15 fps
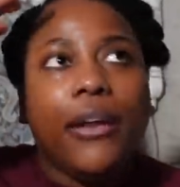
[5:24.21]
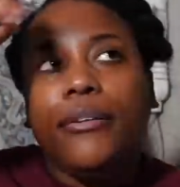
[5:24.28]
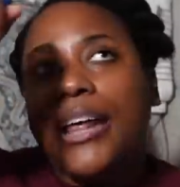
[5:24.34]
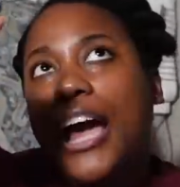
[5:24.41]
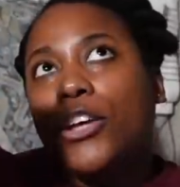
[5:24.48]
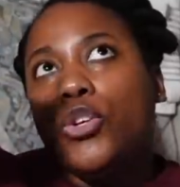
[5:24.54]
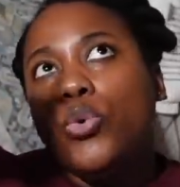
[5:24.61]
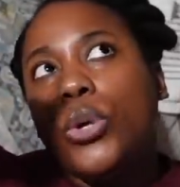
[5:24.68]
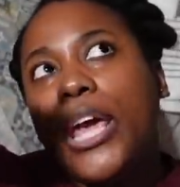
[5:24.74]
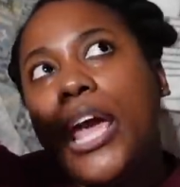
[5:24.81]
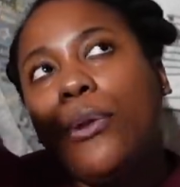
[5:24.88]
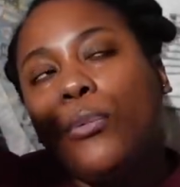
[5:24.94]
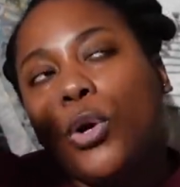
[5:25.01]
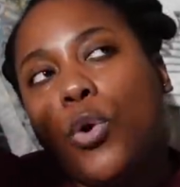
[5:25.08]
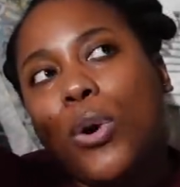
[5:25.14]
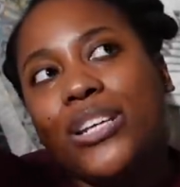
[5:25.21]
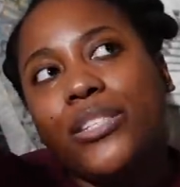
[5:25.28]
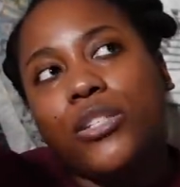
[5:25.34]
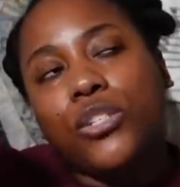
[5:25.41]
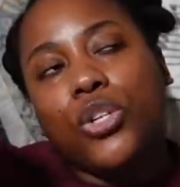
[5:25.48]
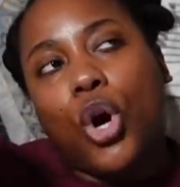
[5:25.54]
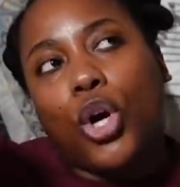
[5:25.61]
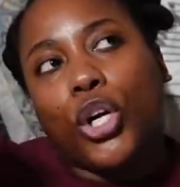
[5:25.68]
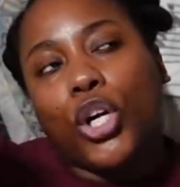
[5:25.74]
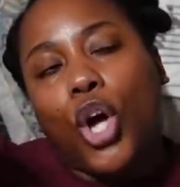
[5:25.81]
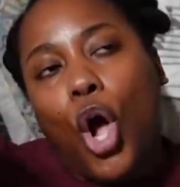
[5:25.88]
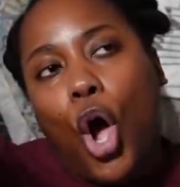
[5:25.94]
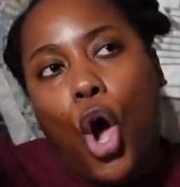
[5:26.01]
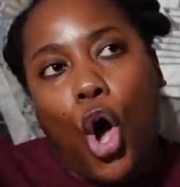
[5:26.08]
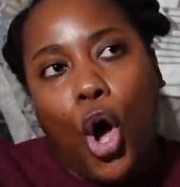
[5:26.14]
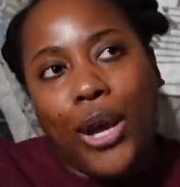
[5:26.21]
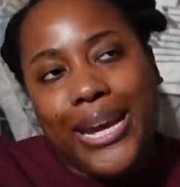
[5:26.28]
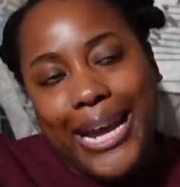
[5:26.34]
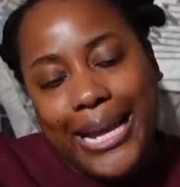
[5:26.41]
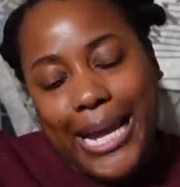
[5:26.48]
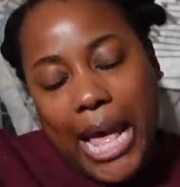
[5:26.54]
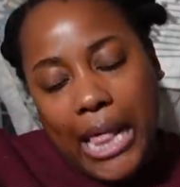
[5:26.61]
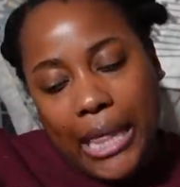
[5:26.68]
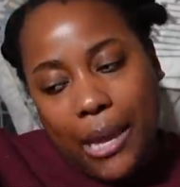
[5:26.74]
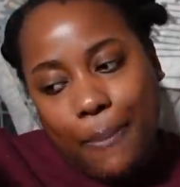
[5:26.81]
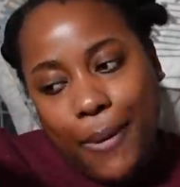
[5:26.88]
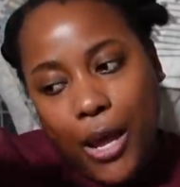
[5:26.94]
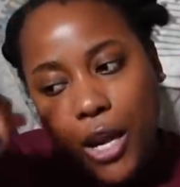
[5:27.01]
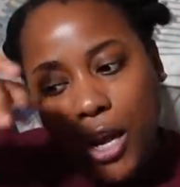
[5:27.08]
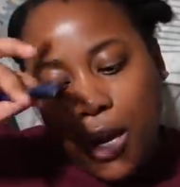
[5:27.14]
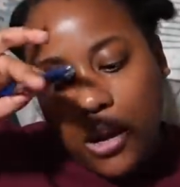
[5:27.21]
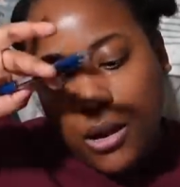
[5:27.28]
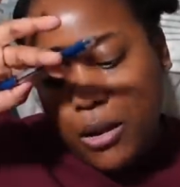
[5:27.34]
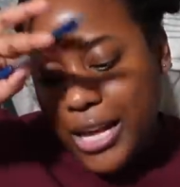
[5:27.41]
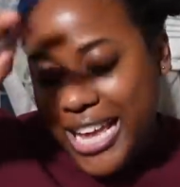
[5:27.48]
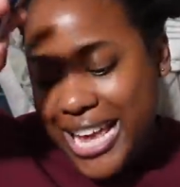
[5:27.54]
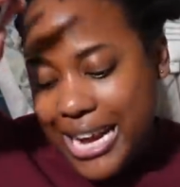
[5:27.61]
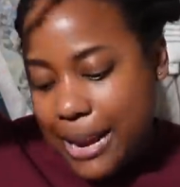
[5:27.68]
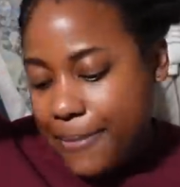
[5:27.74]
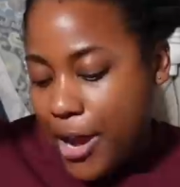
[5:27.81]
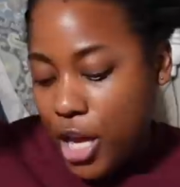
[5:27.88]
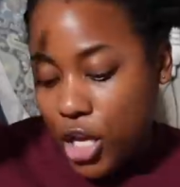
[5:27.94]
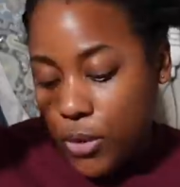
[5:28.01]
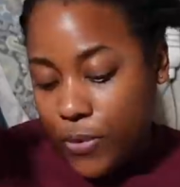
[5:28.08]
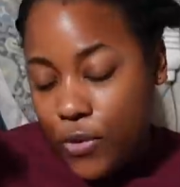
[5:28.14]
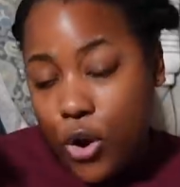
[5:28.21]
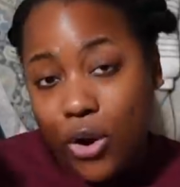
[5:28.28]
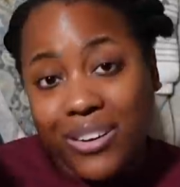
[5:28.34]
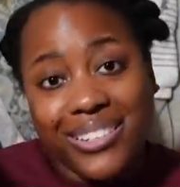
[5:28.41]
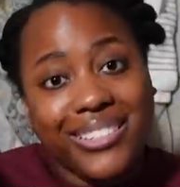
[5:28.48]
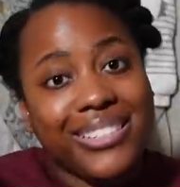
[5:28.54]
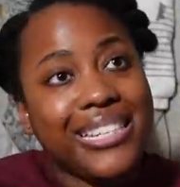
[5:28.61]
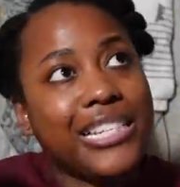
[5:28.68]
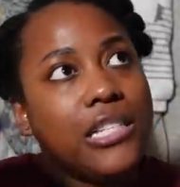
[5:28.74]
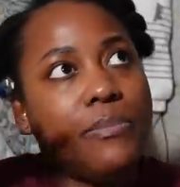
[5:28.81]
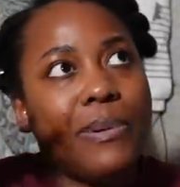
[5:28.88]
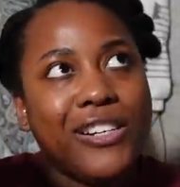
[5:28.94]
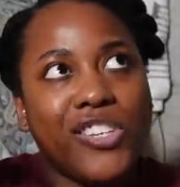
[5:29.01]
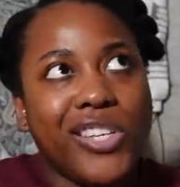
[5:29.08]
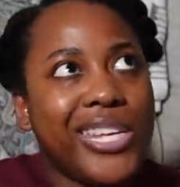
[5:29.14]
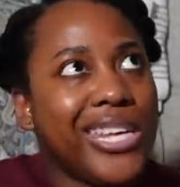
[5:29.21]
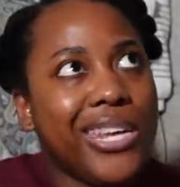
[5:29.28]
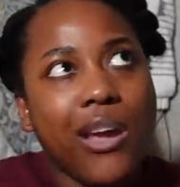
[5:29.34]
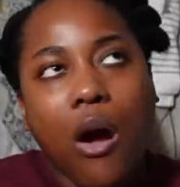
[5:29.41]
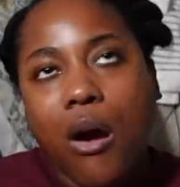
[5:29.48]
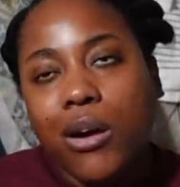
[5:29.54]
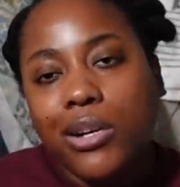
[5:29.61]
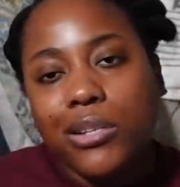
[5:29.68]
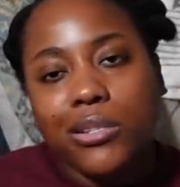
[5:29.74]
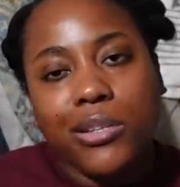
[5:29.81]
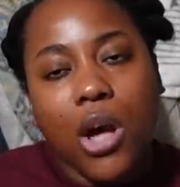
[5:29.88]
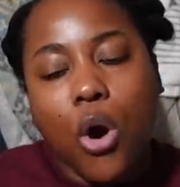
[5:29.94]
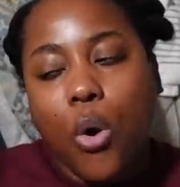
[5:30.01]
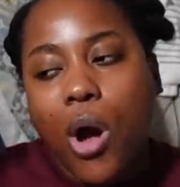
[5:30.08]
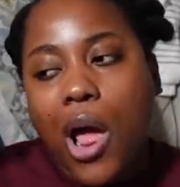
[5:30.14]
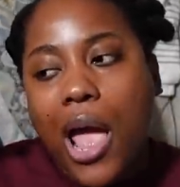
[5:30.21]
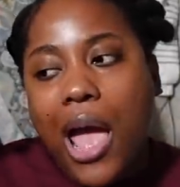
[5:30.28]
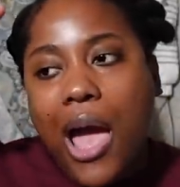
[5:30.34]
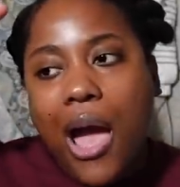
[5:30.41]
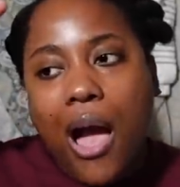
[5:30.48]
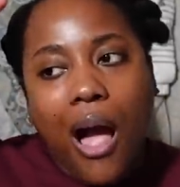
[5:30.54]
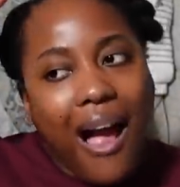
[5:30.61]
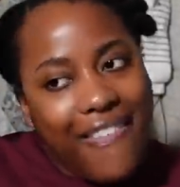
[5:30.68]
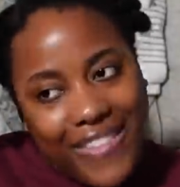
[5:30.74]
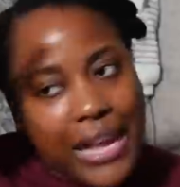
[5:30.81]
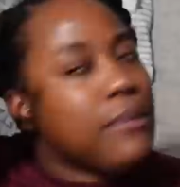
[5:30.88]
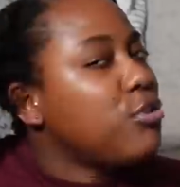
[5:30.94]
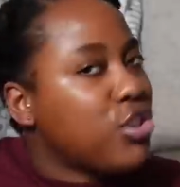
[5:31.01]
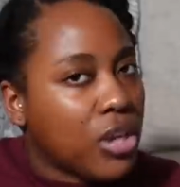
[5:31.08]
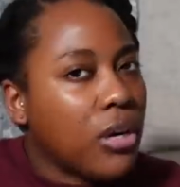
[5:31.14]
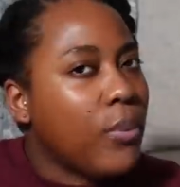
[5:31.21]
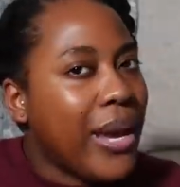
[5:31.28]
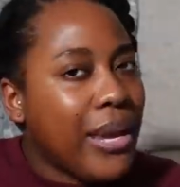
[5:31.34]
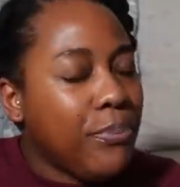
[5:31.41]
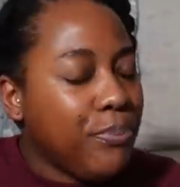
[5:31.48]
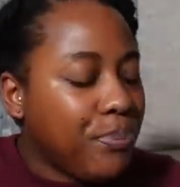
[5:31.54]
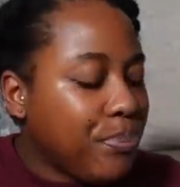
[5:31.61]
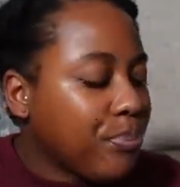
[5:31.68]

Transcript: Now you can request this arc on NetGalley, but again, I'm not good with arcs, especially e arcs. So I think I'm just gonna wait.